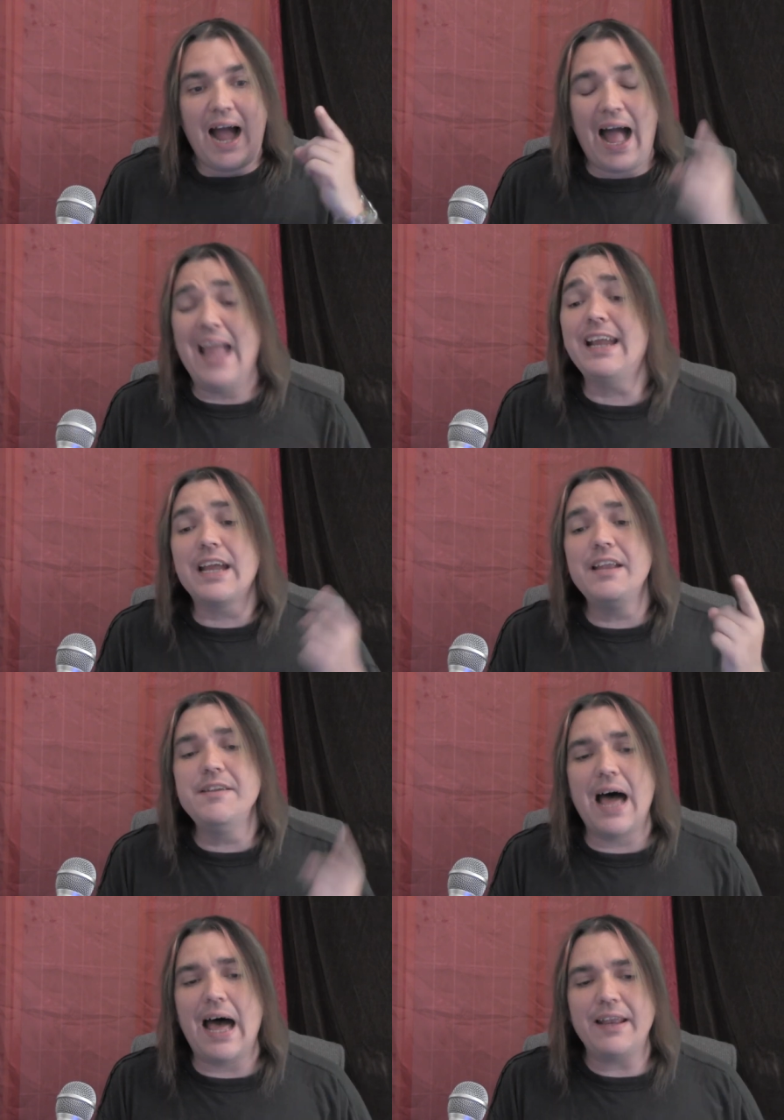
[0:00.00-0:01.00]
I
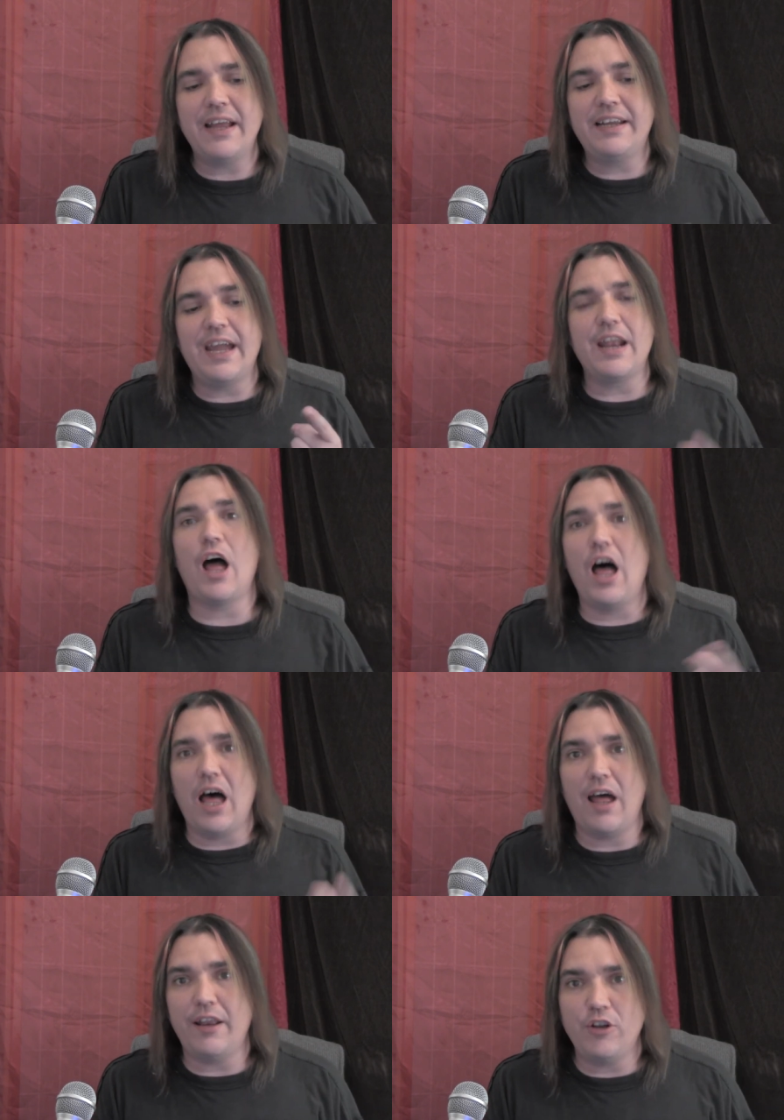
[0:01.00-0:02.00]
cannot get
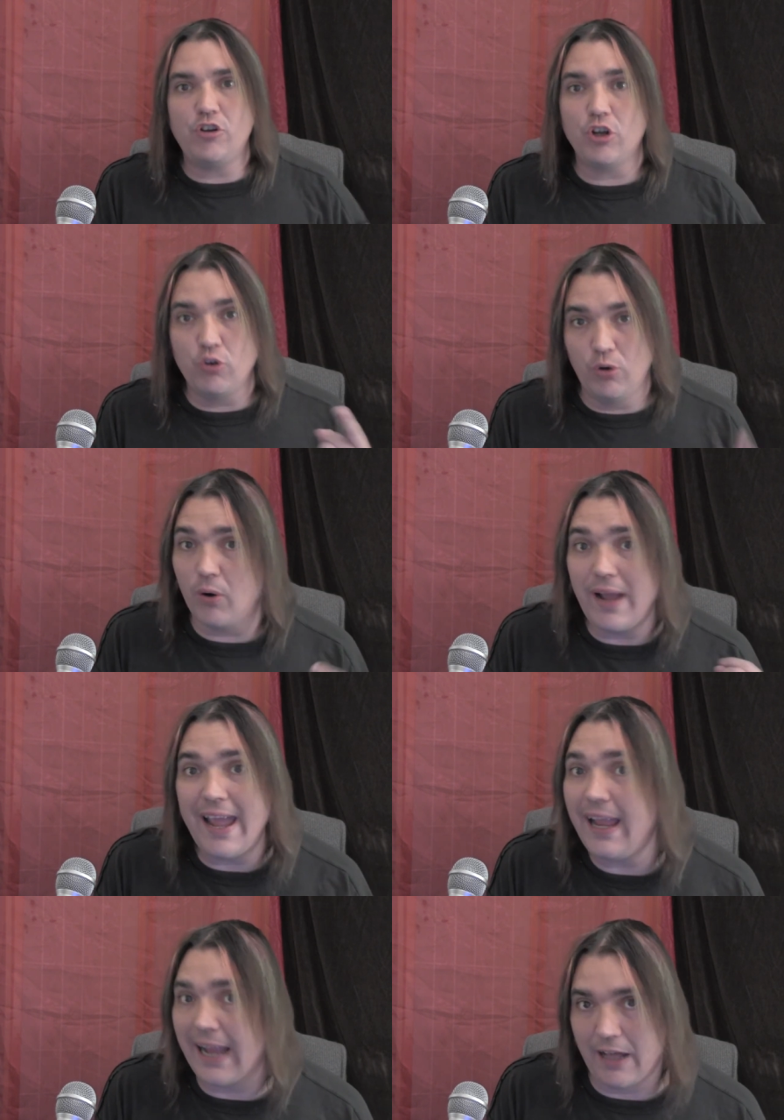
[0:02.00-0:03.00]
on to Google
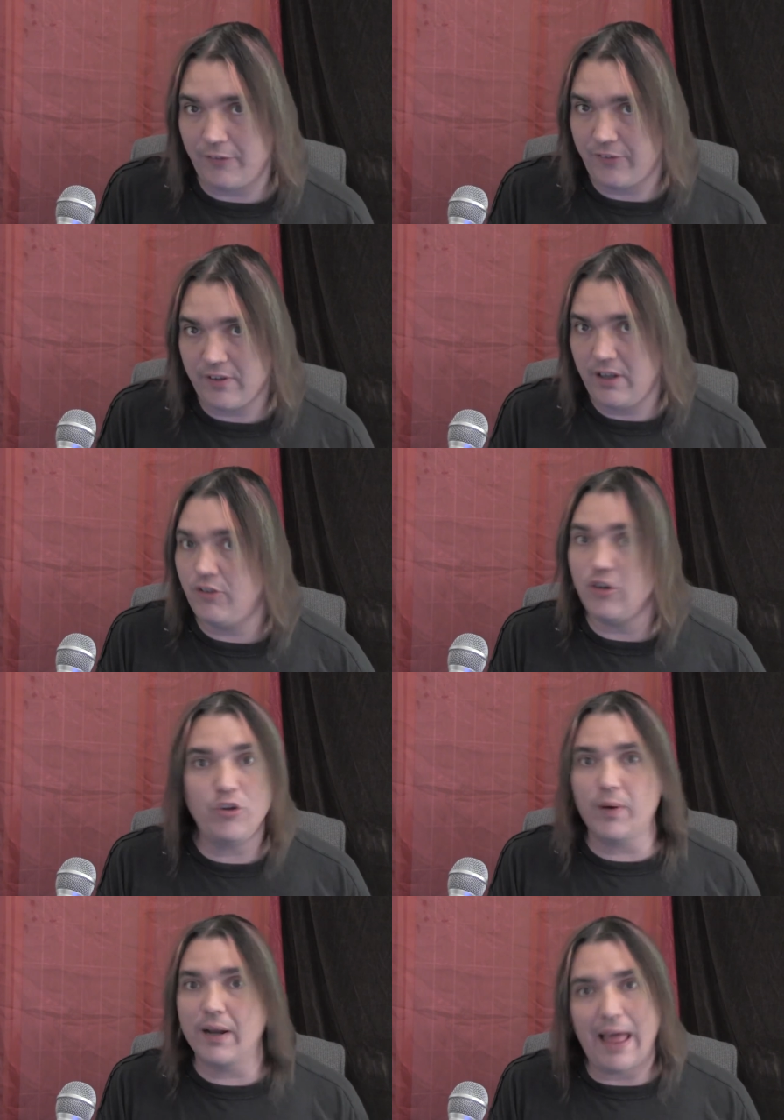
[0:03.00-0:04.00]
Hangouts to
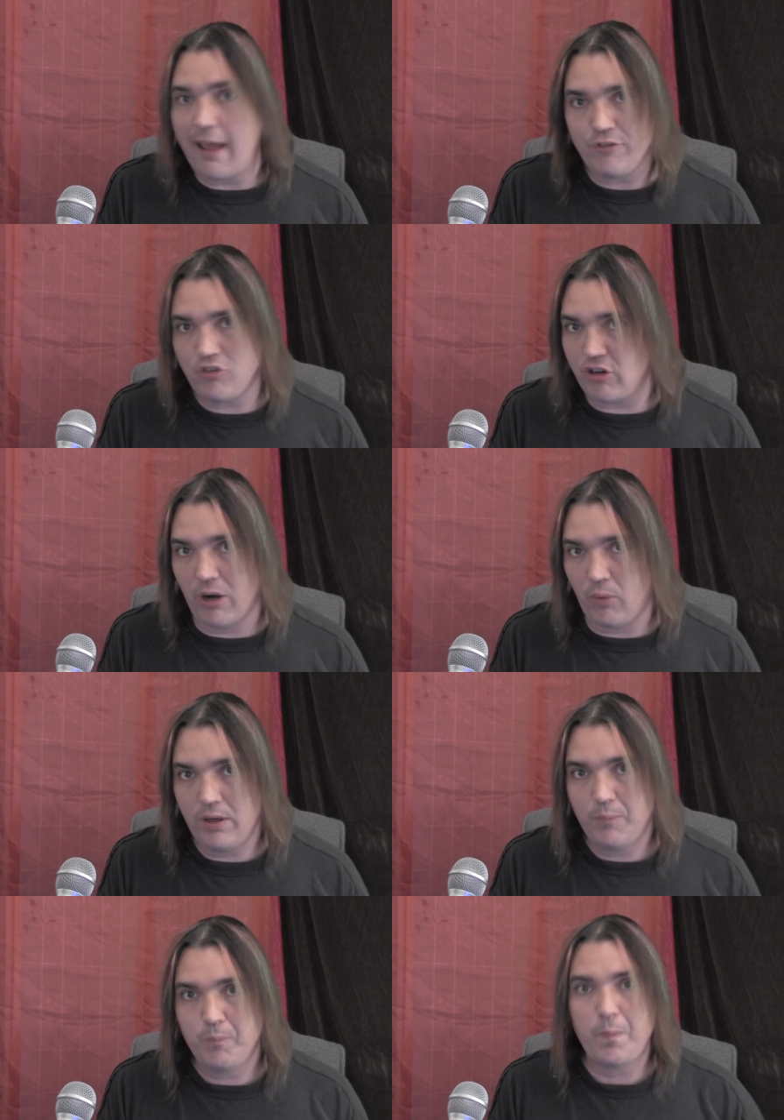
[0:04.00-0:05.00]
do a live show
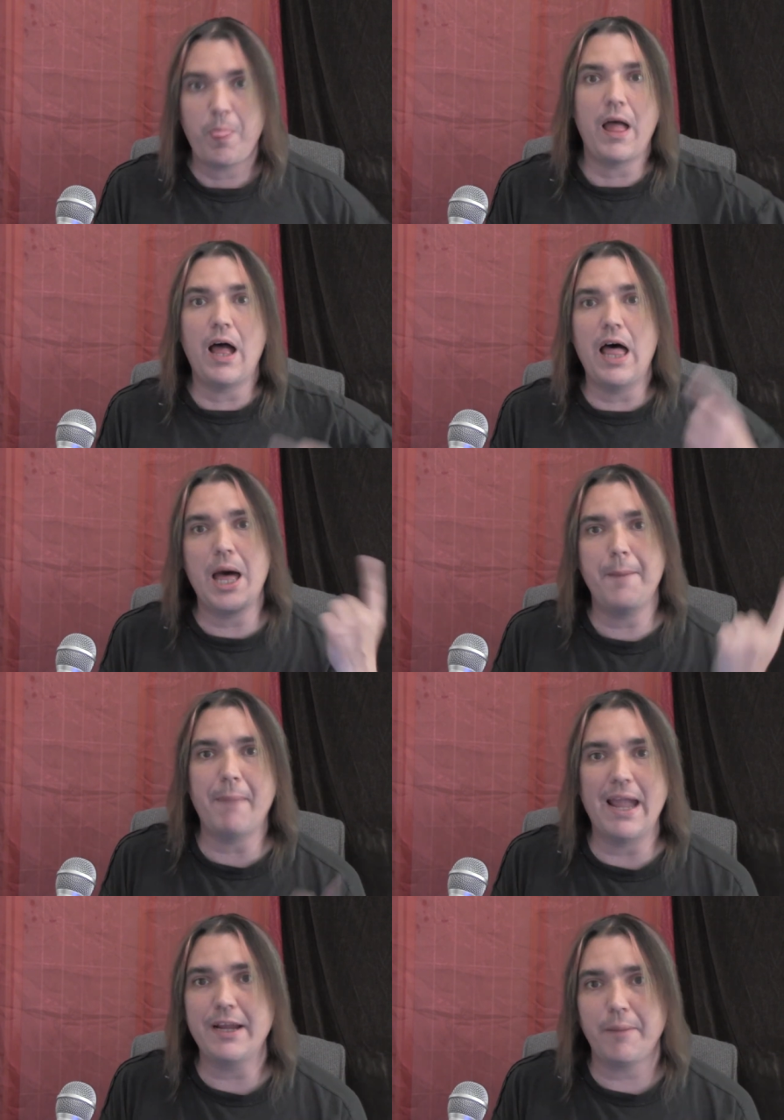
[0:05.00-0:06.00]
on
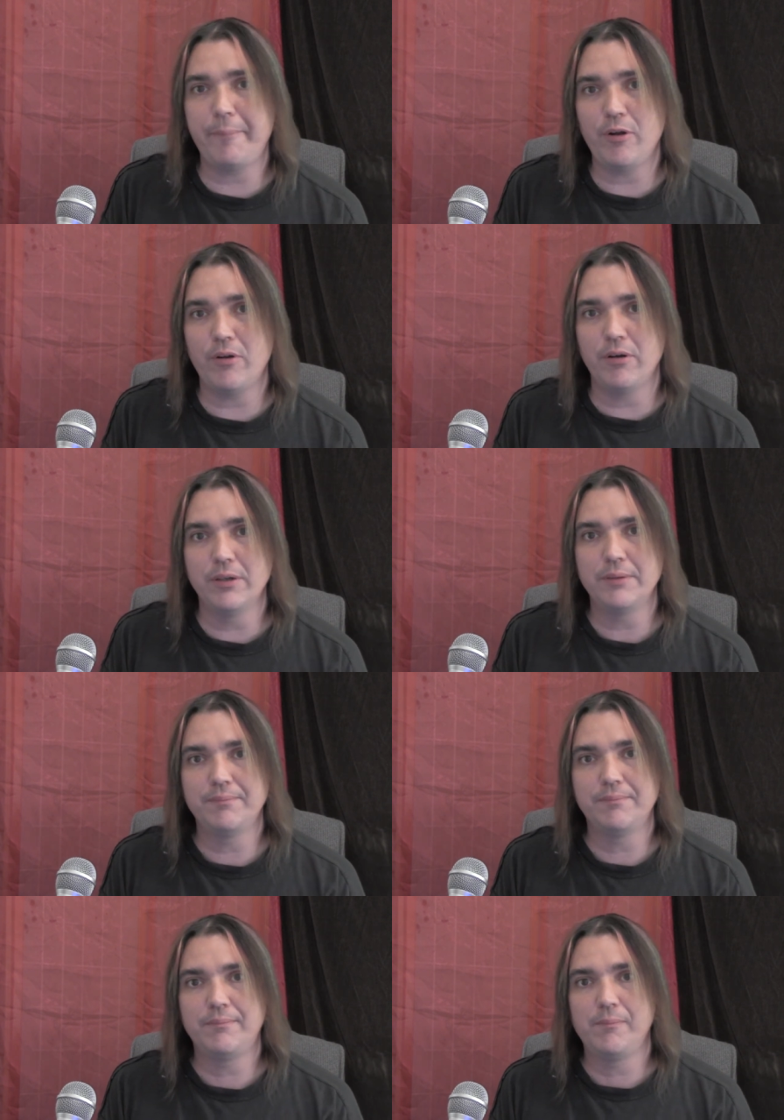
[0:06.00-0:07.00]
my computer,
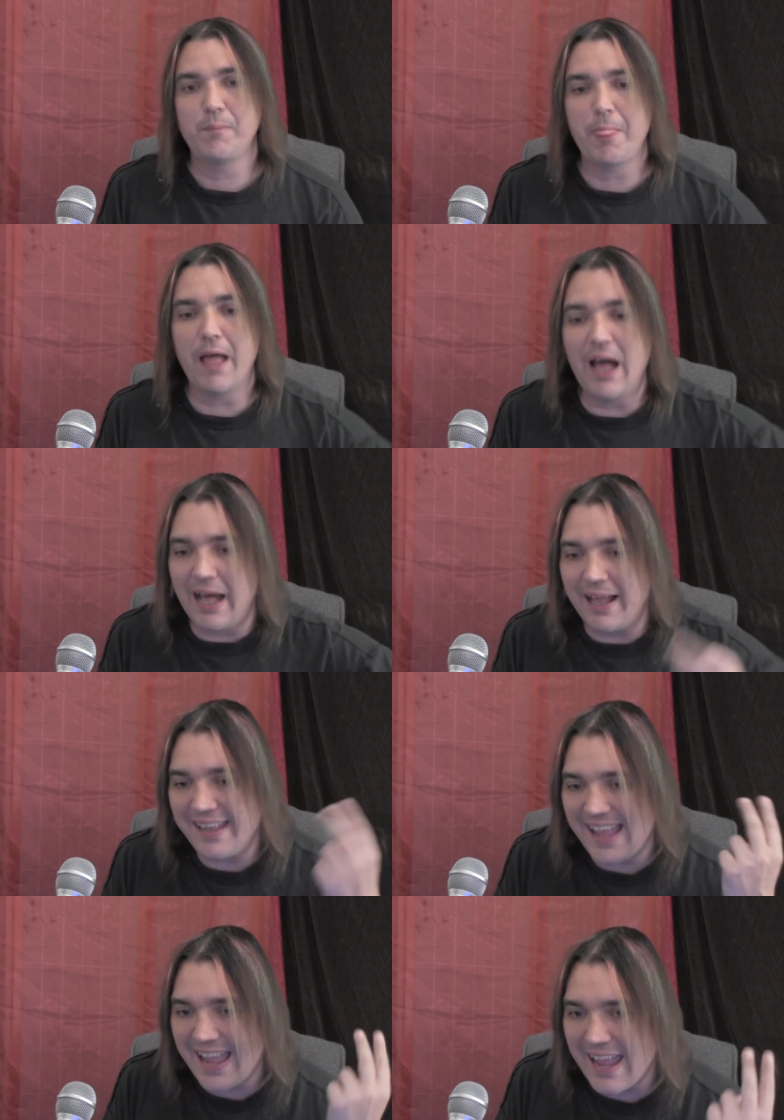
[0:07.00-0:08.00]

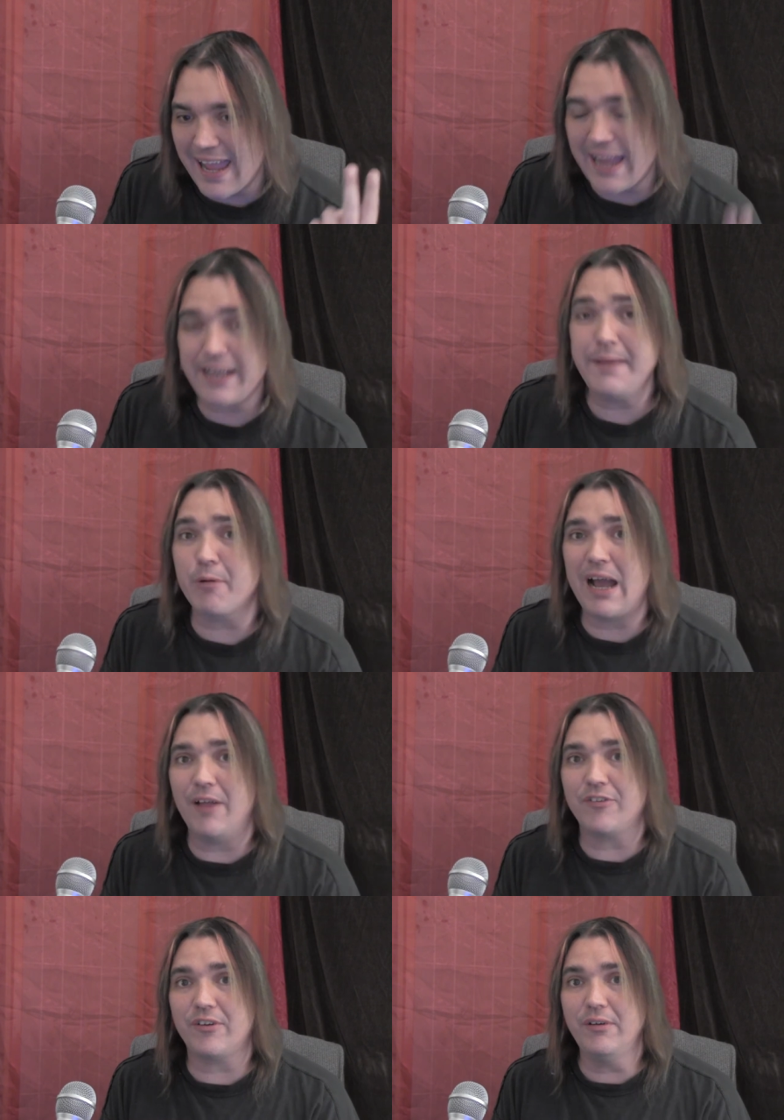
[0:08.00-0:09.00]
on any
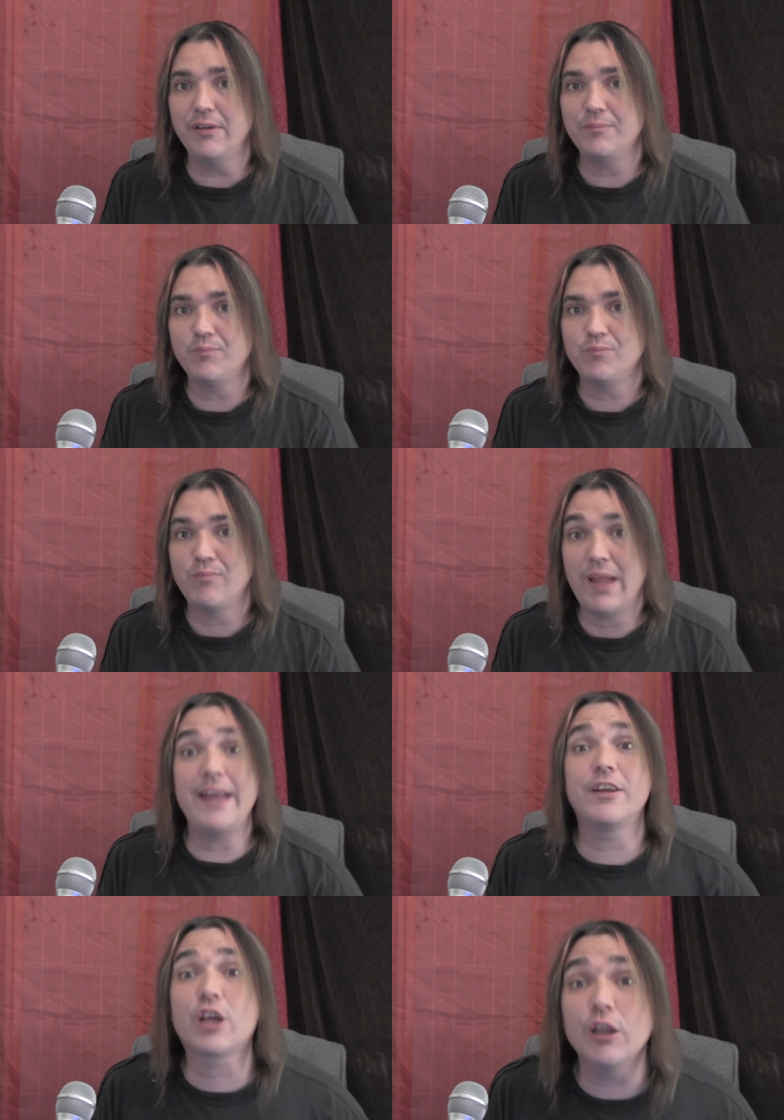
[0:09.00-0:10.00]
browser,
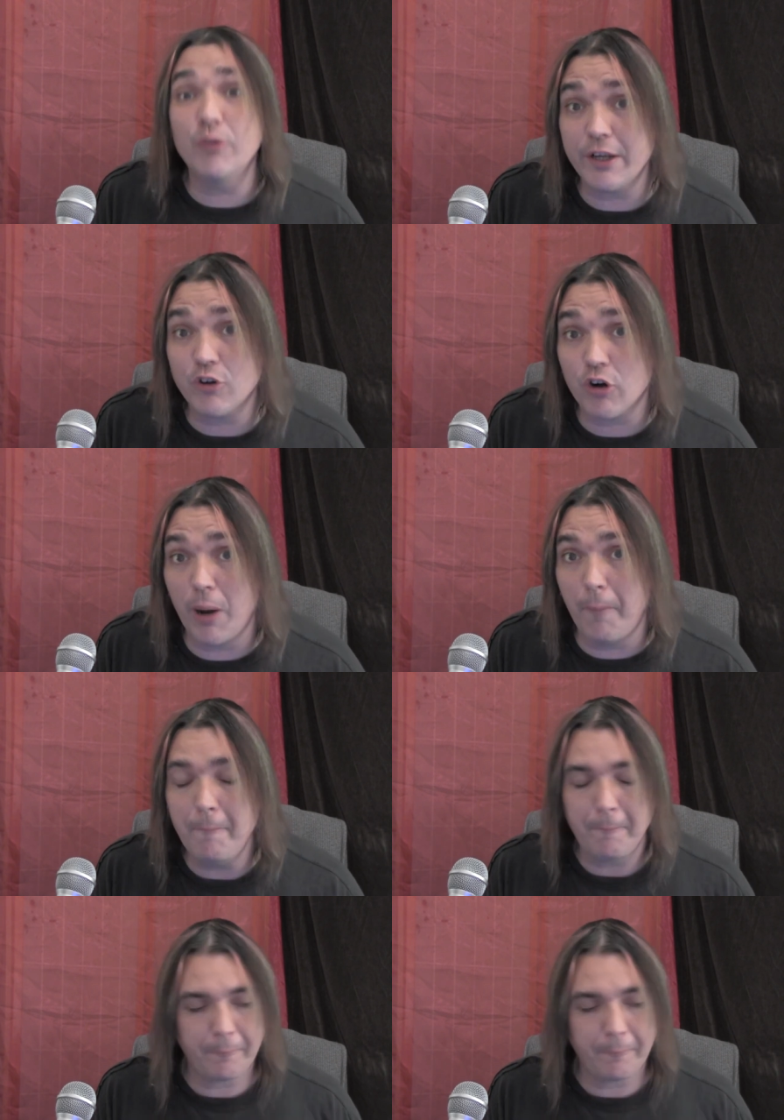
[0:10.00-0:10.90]
including Chrome.